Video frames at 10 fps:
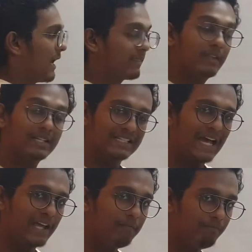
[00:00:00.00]
And the
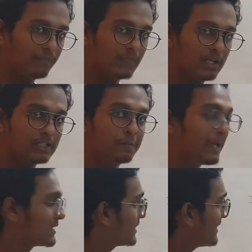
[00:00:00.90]
time is
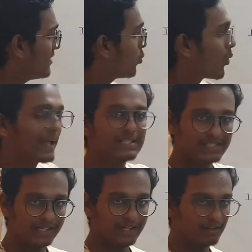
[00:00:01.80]
basically 1
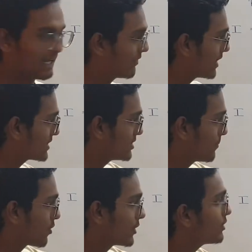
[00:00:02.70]
second. And that's the
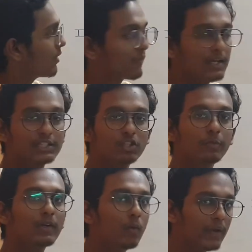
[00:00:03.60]
point of
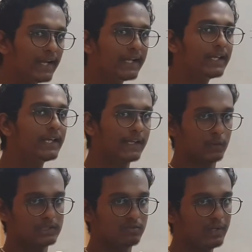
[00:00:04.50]
assuming Vd
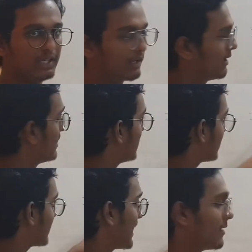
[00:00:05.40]
equals V.
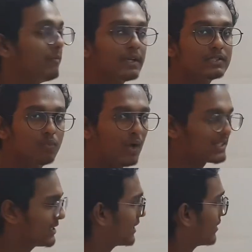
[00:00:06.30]
Time is
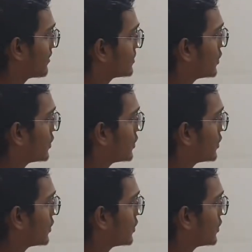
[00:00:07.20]
1 second.